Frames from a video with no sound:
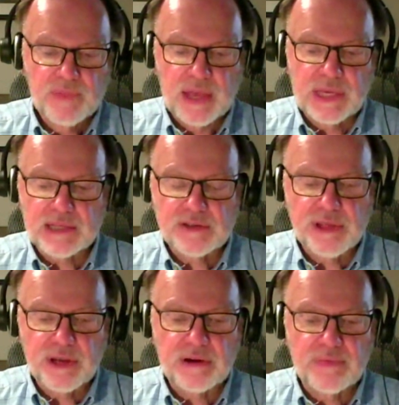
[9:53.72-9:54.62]
that's
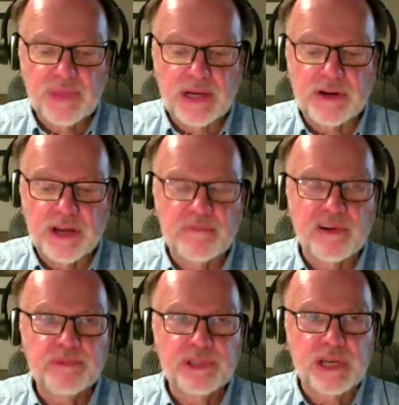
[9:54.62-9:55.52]
there are a number
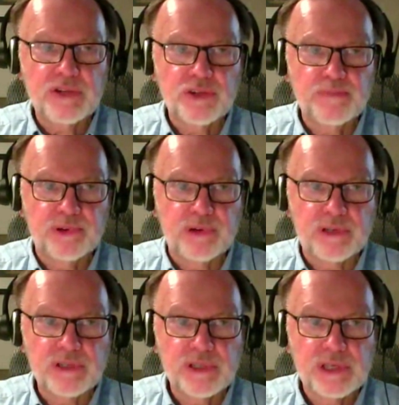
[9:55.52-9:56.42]
of potential
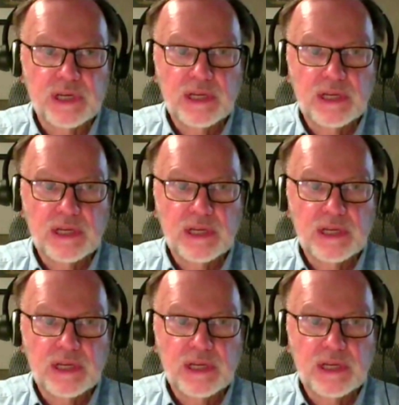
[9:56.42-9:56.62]
ports.